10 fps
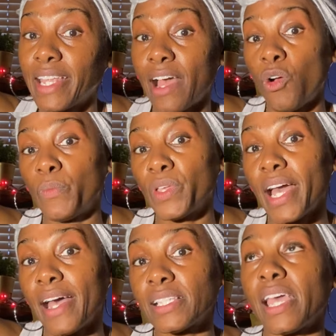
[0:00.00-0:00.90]
and I hope you
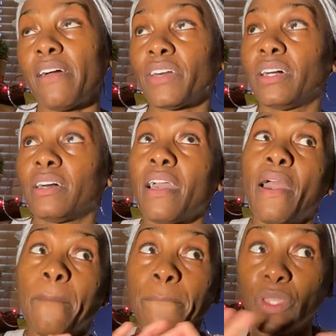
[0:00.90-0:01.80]
guys have a
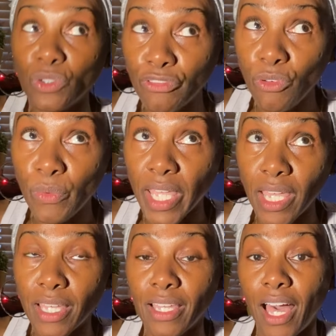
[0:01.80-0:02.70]
beautiful
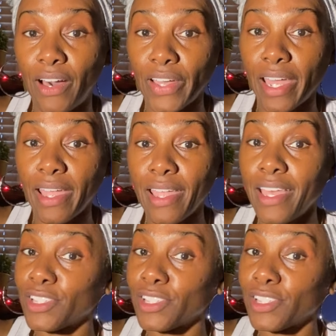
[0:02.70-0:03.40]
week, okay?